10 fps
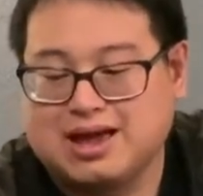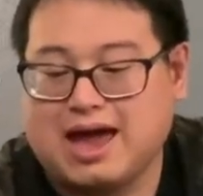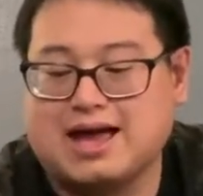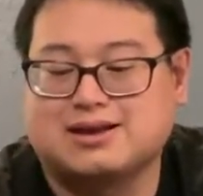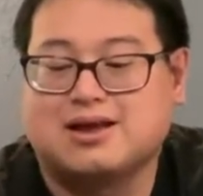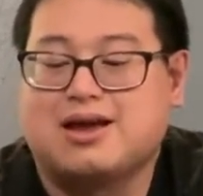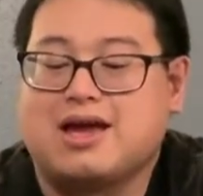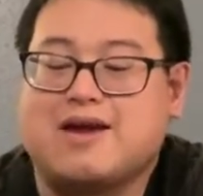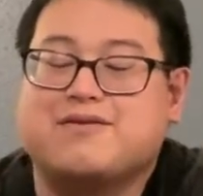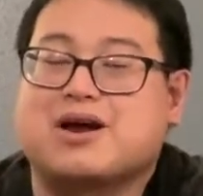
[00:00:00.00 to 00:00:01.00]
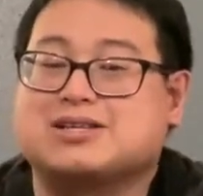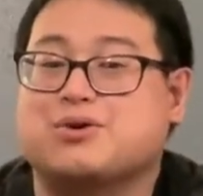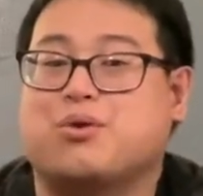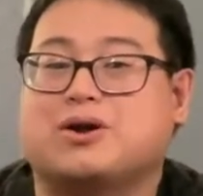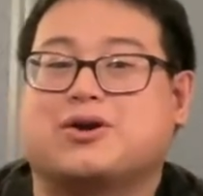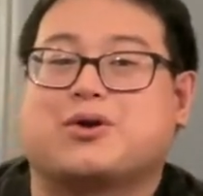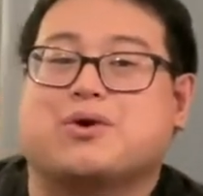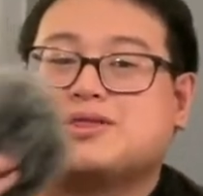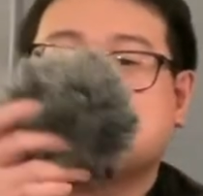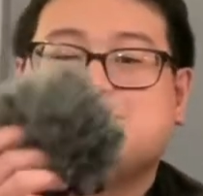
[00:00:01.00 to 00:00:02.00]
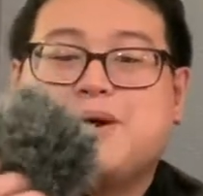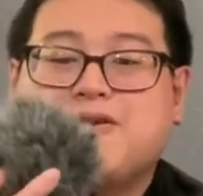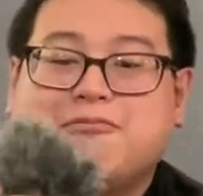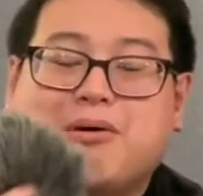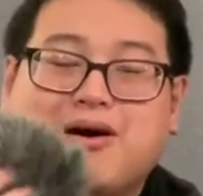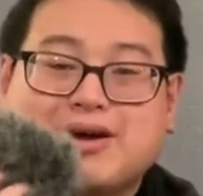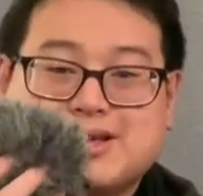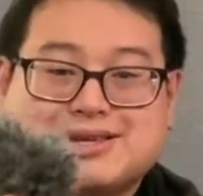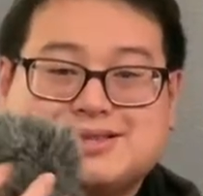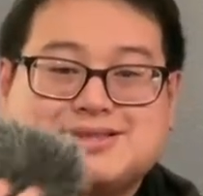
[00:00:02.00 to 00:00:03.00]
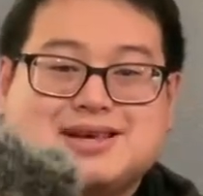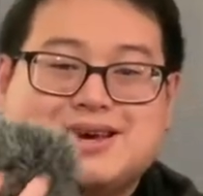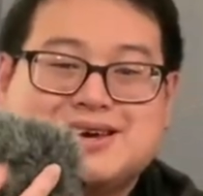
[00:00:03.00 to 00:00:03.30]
And if you guys are wondering what this puffball is,